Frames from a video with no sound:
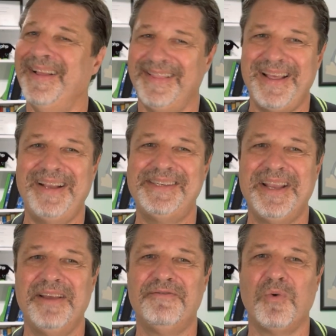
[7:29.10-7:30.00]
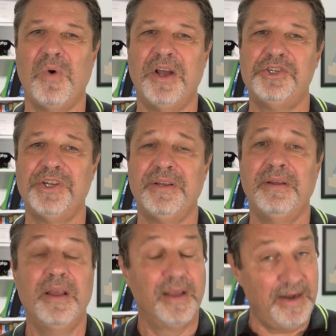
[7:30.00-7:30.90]
Thanks again for watching,
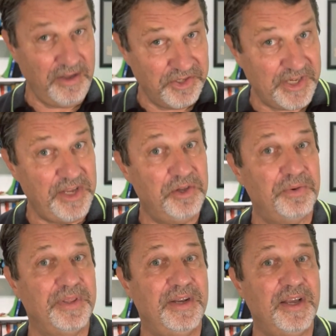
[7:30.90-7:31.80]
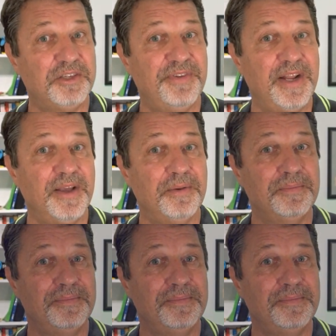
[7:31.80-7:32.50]
and I'll see you in the next video.